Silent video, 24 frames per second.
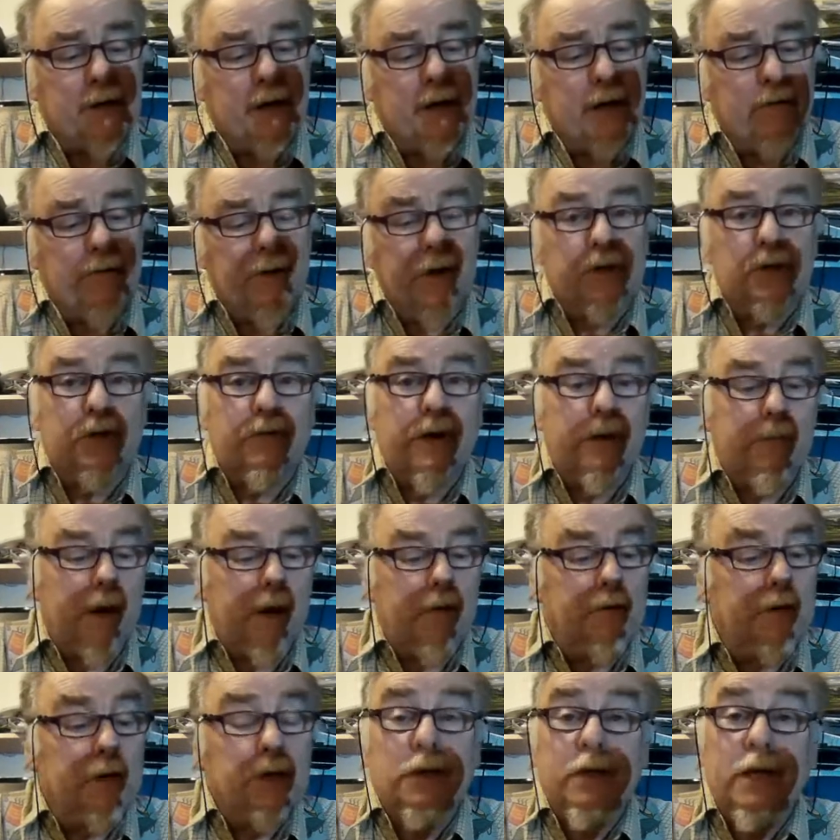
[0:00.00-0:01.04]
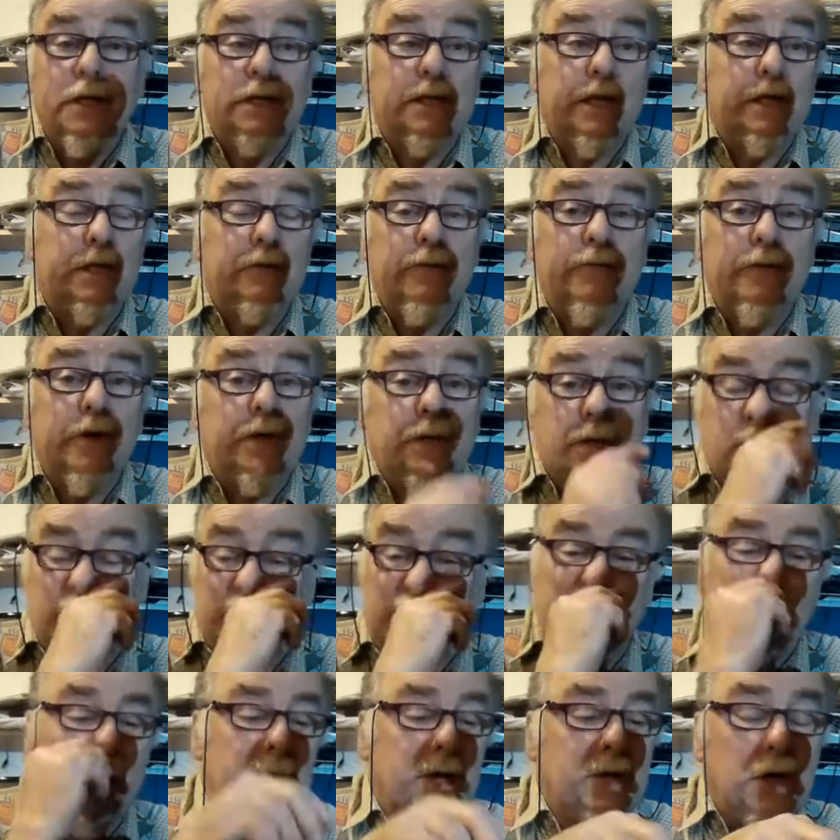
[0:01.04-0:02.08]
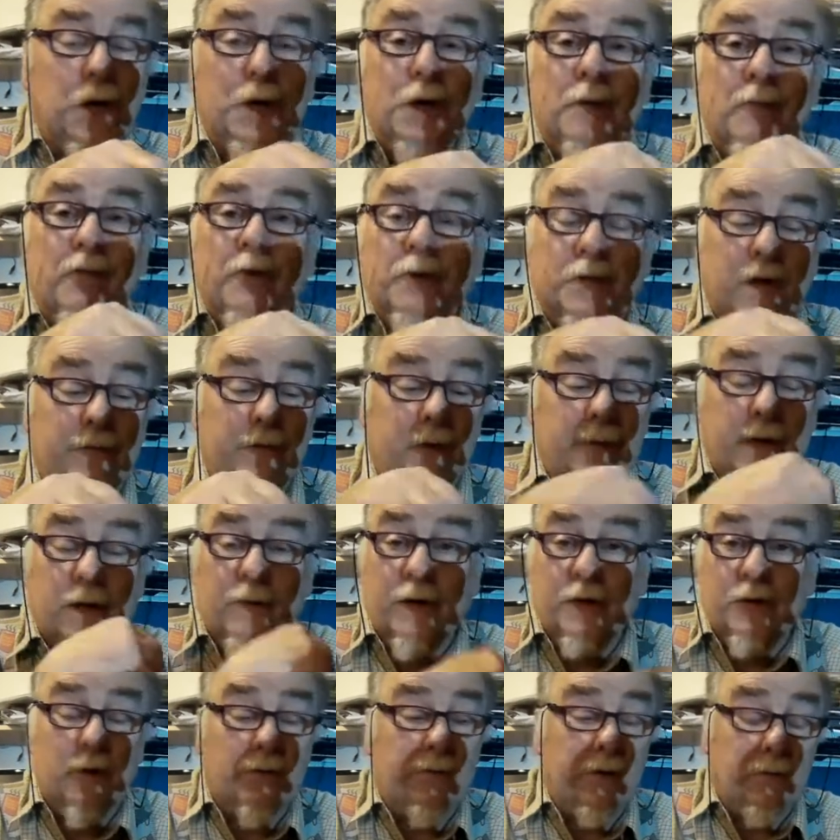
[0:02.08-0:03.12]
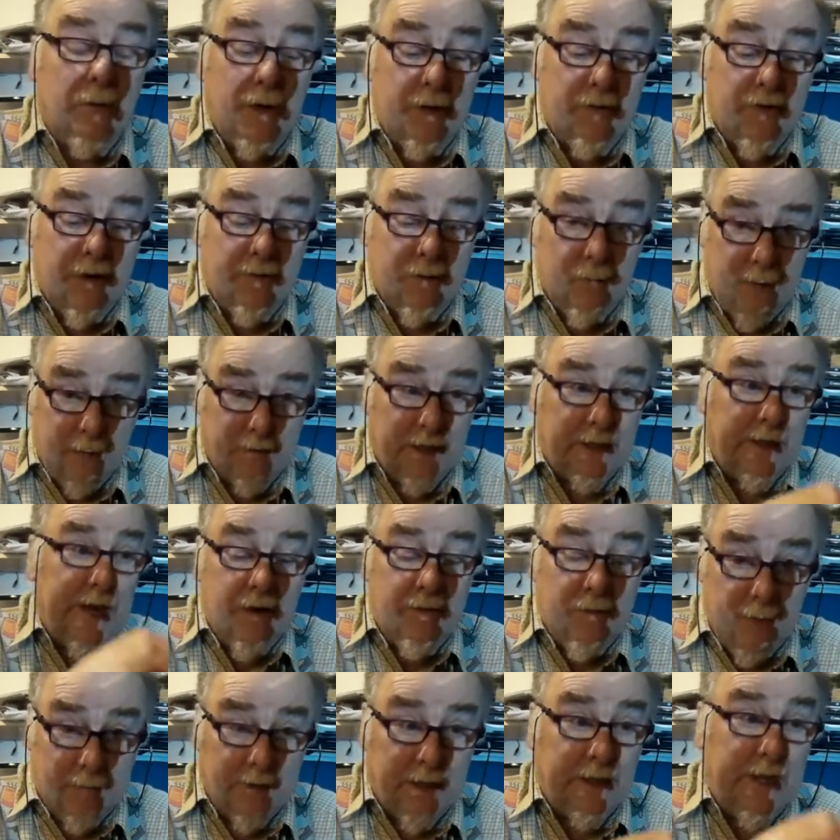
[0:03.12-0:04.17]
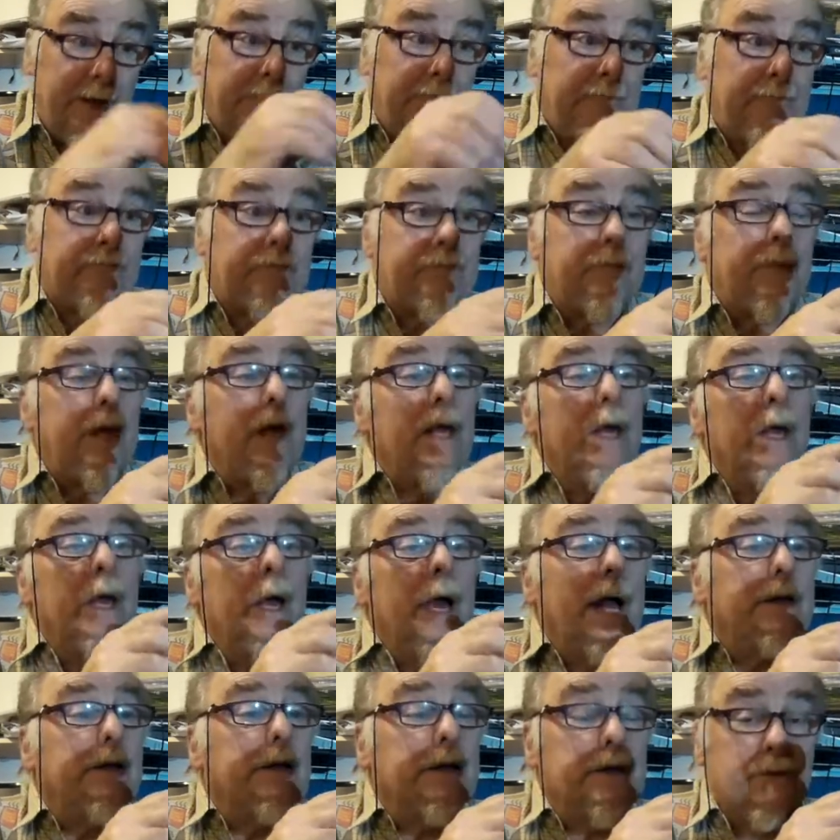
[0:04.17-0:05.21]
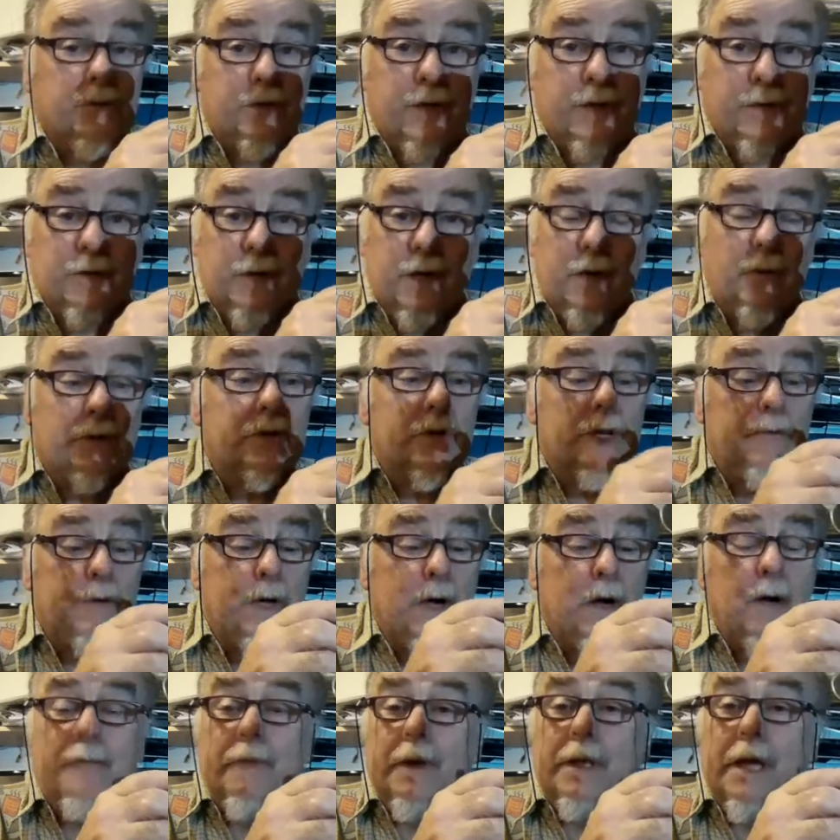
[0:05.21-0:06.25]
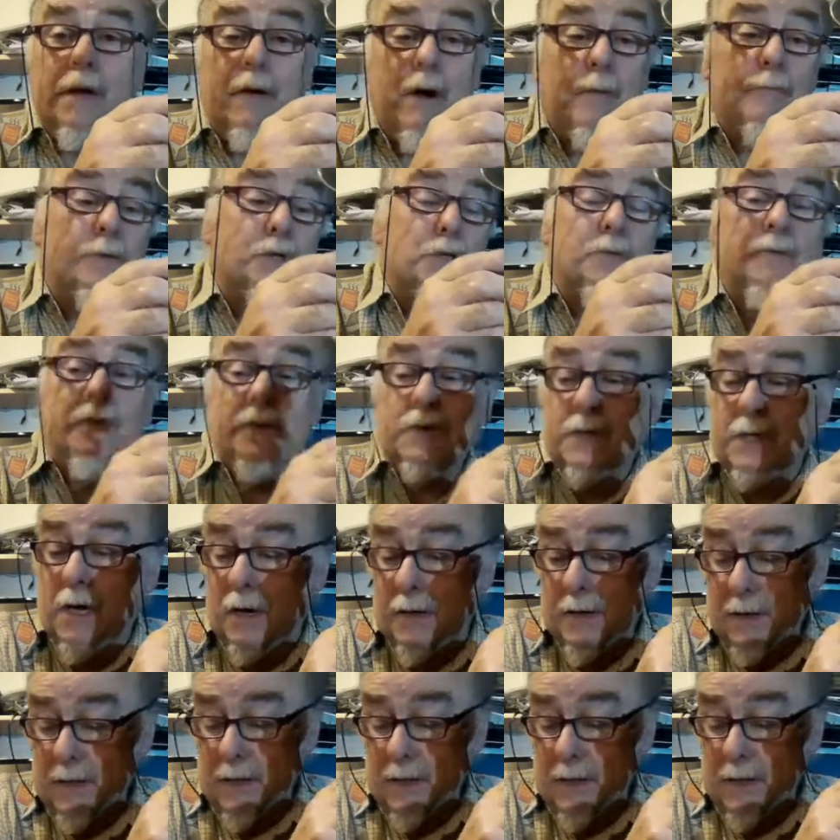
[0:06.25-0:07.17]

bit of recording you've done, so you can use that as evidence for your insurance company. There's an image invert mode which you'll also need to use. These are all quite easy to